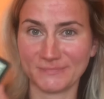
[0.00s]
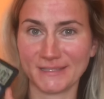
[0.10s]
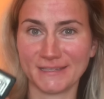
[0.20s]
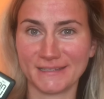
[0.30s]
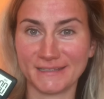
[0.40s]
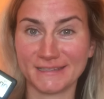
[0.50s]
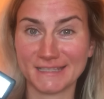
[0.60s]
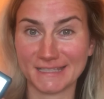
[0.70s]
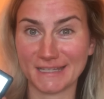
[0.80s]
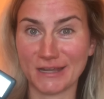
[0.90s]
And
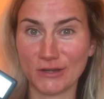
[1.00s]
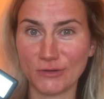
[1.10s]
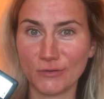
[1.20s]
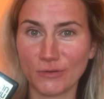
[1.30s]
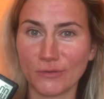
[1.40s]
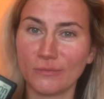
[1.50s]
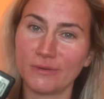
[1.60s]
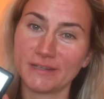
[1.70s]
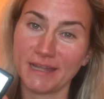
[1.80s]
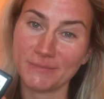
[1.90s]
look
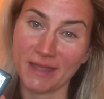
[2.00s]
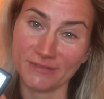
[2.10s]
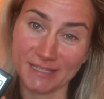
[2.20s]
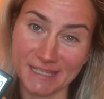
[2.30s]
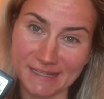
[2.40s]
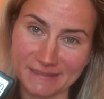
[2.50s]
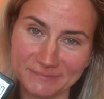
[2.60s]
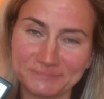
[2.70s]
what I'm having here.